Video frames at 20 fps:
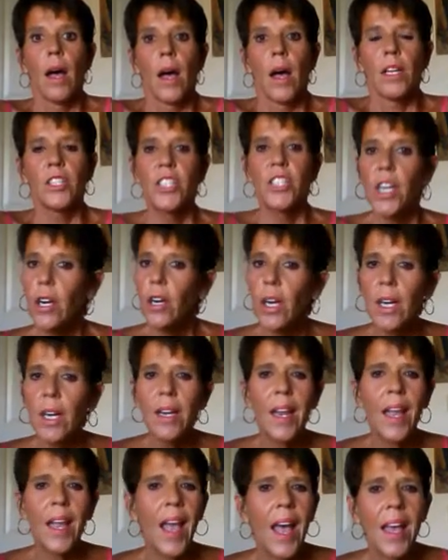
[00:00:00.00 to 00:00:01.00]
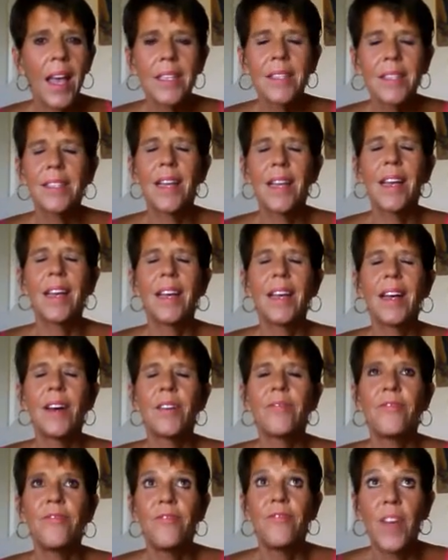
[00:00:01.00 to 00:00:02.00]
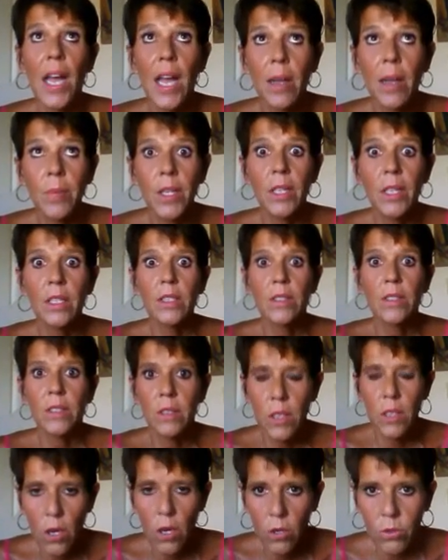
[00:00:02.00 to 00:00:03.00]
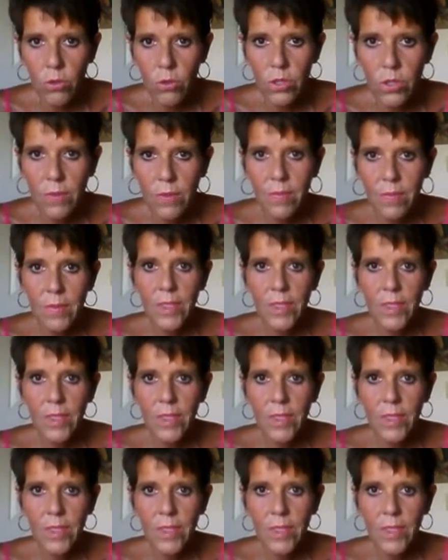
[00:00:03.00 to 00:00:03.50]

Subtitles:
Sharon has a fabulous nose.